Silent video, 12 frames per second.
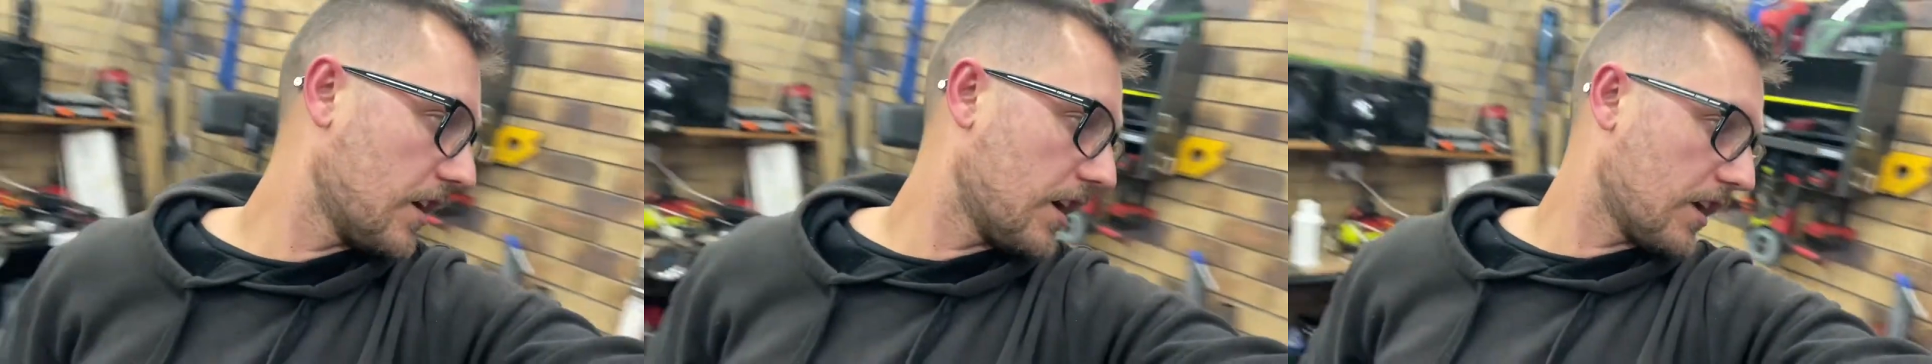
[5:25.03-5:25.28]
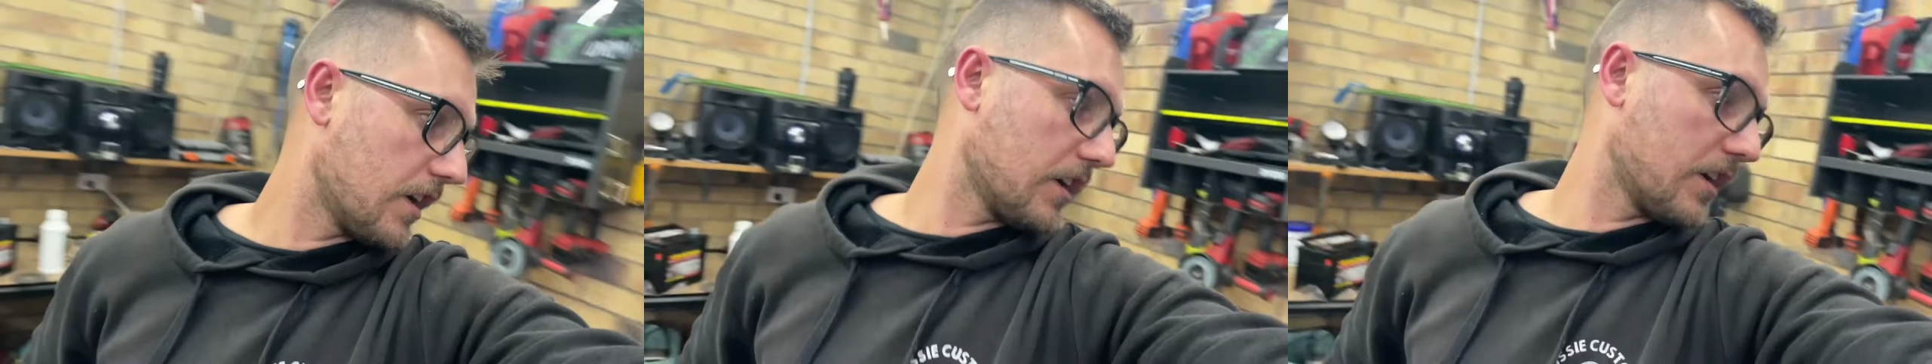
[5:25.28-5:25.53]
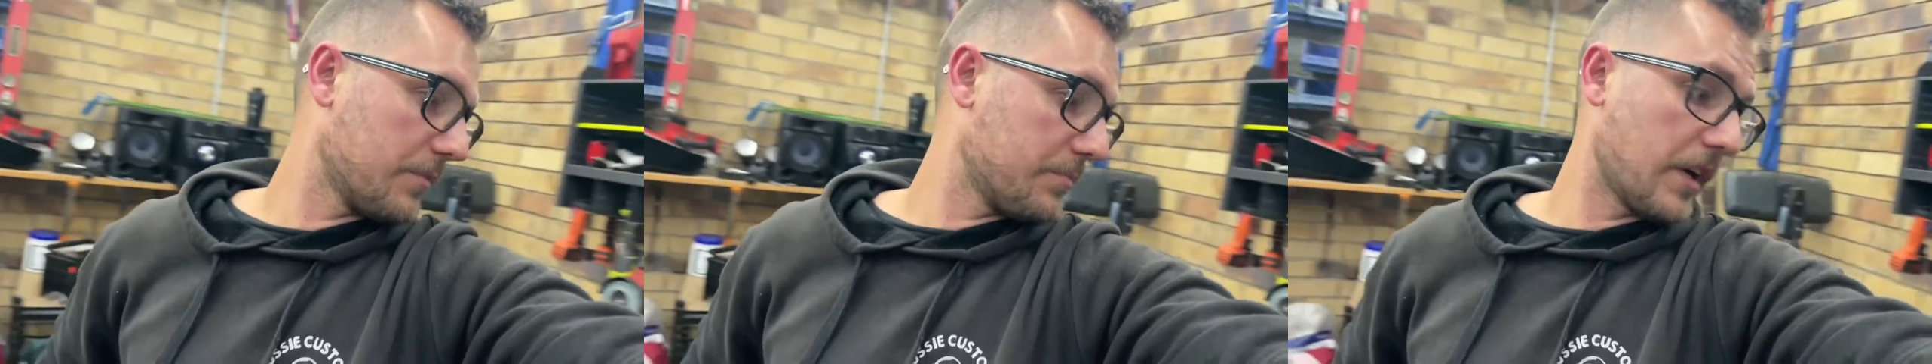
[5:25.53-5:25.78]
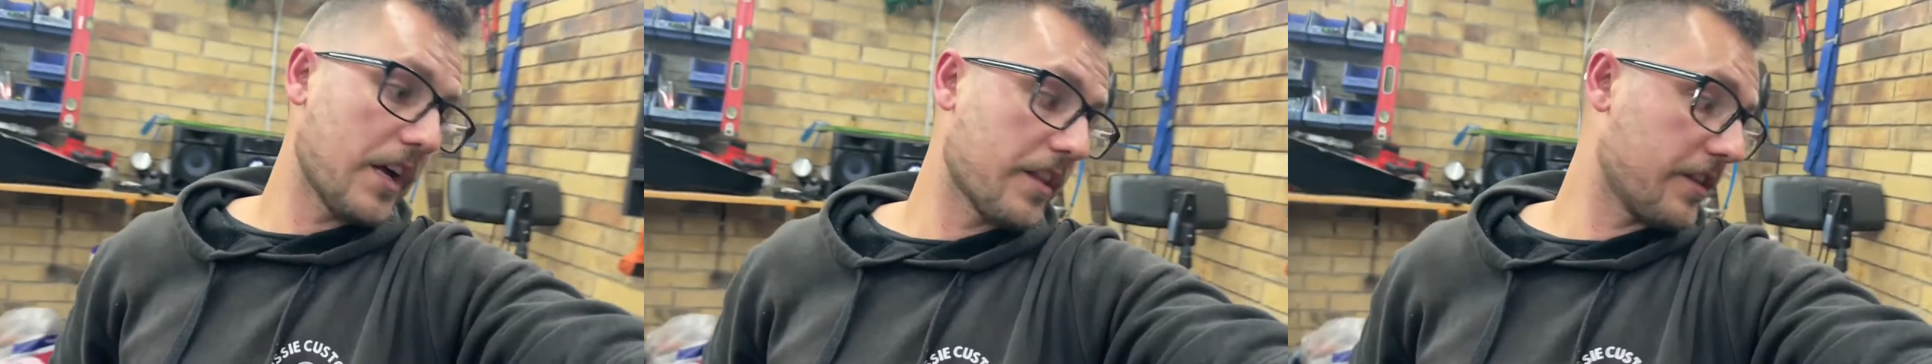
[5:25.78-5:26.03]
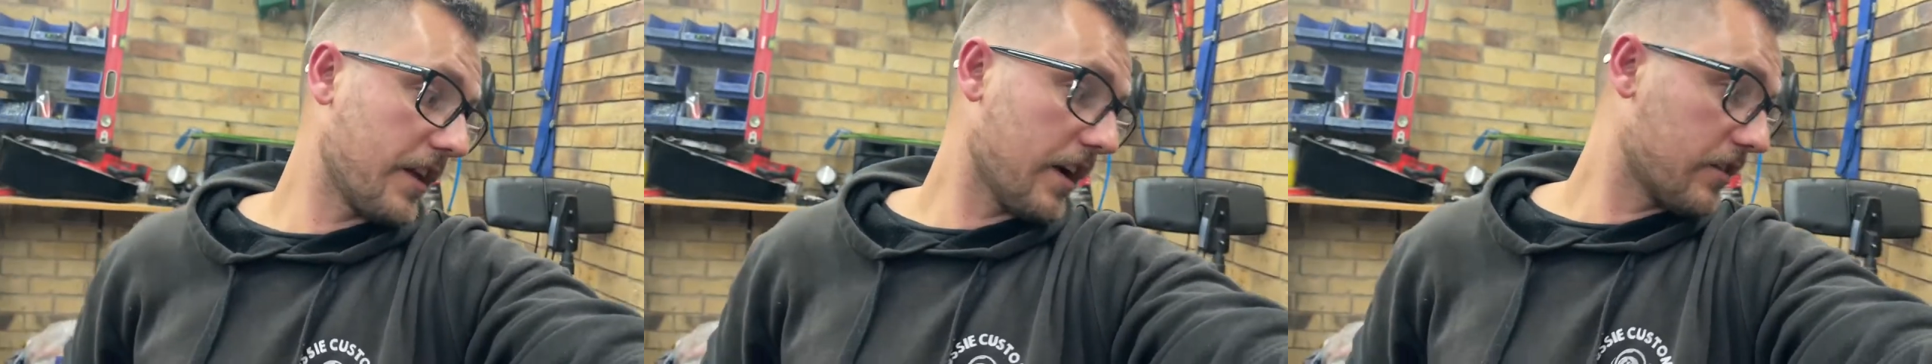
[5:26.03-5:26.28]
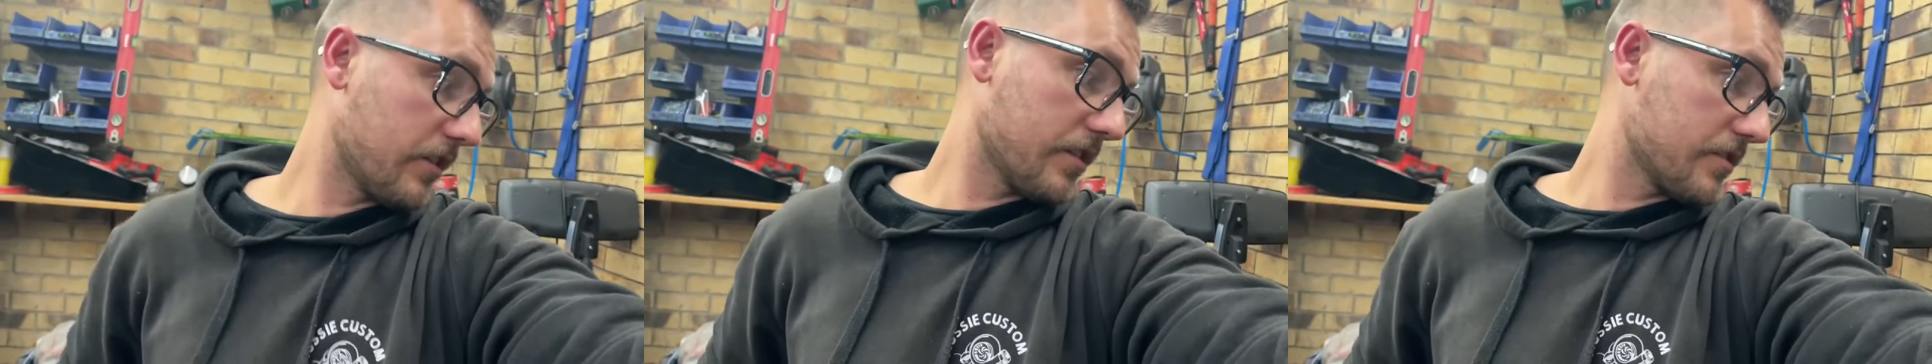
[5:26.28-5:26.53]
But other than that,
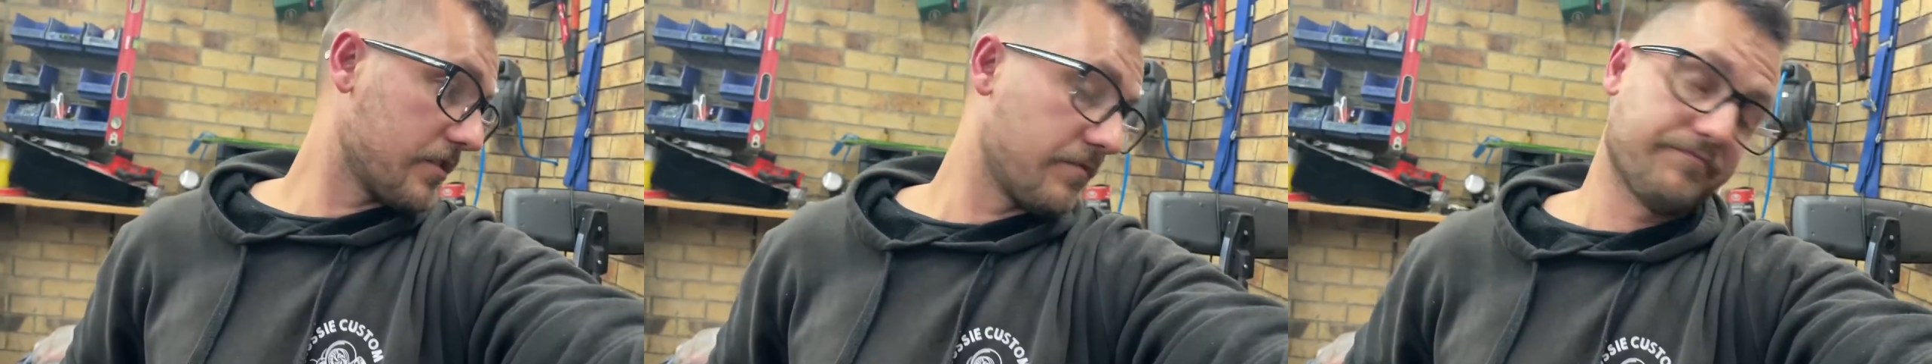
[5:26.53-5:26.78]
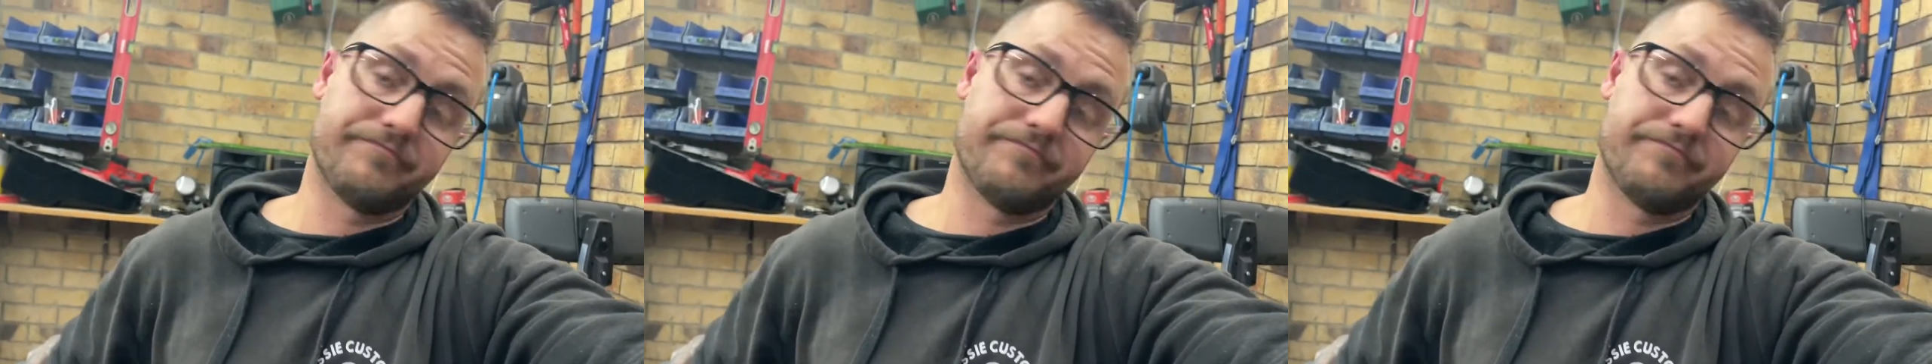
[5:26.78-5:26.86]
guys,